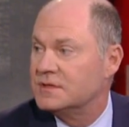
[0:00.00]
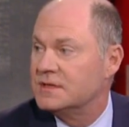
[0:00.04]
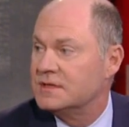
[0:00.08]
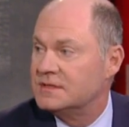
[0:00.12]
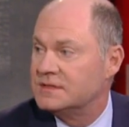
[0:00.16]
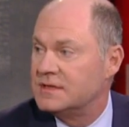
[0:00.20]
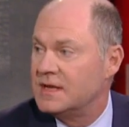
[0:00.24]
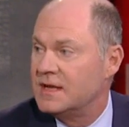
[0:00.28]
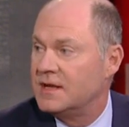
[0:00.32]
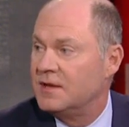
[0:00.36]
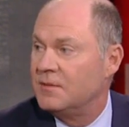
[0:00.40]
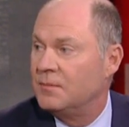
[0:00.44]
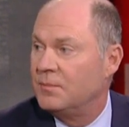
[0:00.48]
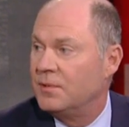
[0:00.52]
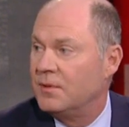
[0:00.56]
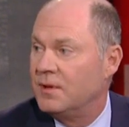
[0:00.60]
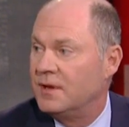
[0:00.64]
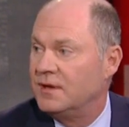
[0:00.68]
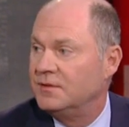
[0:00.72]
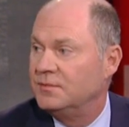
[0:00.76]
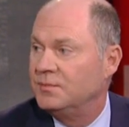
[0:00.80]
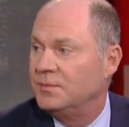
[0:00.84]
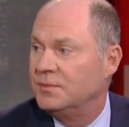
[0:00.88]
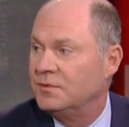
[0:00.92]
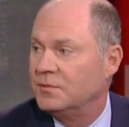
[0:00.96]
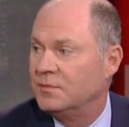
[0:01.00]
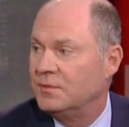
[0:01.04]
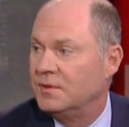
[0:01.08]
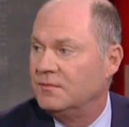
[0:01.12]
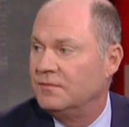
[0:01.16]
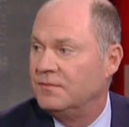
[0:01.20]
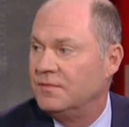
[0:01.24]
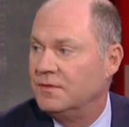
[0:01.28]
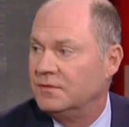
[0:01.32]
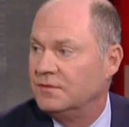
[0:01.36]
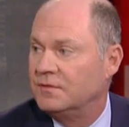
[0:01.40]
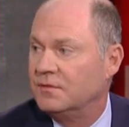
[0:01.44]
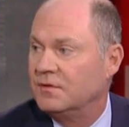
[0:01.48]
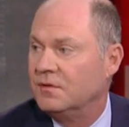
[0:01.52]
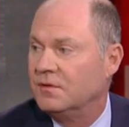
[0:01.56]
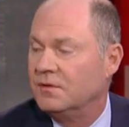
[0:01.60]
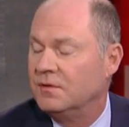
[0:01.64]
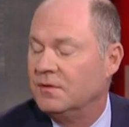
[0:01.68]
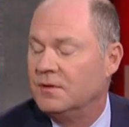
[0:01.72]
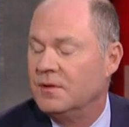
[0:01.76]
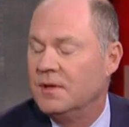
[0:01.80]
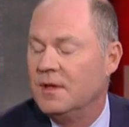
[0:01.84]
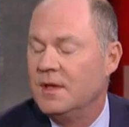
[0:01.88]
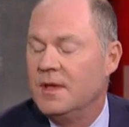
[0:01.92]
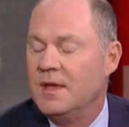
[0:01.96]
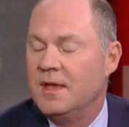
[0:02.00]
that's taking place between physical